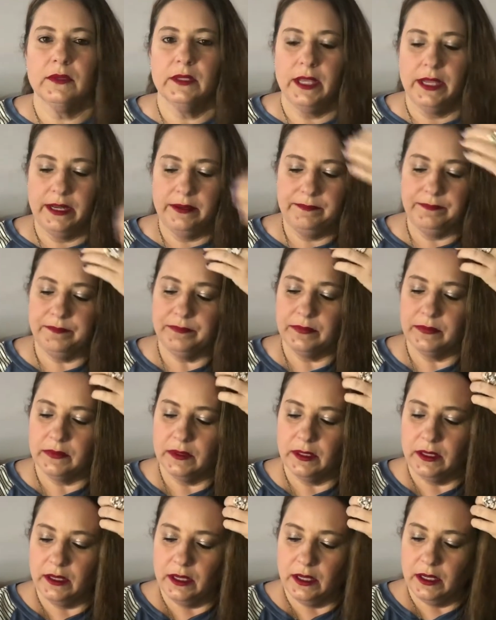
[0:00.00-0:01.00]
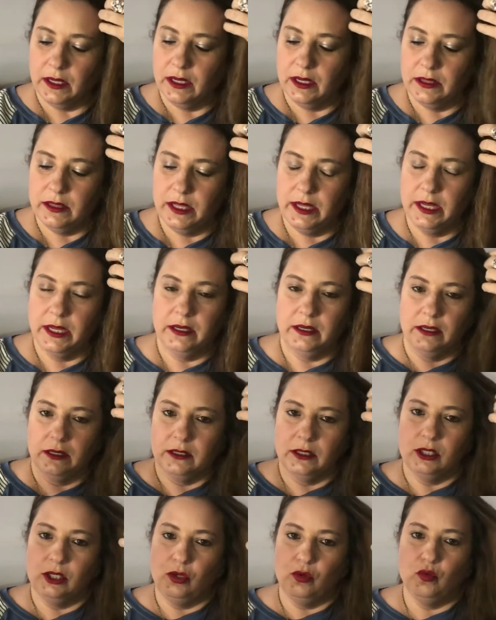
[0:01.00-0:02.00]
Okay. And then
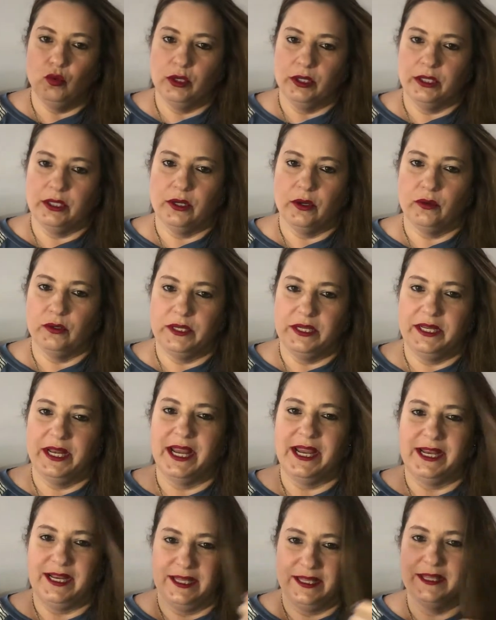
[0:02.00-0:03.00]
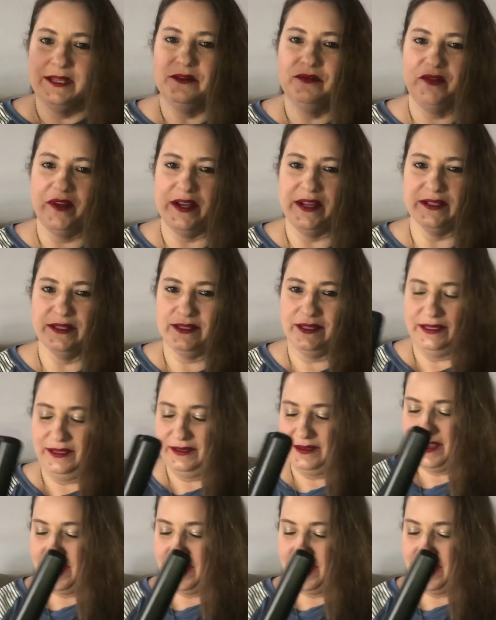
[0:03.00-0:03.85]
you really don't need anything fancy.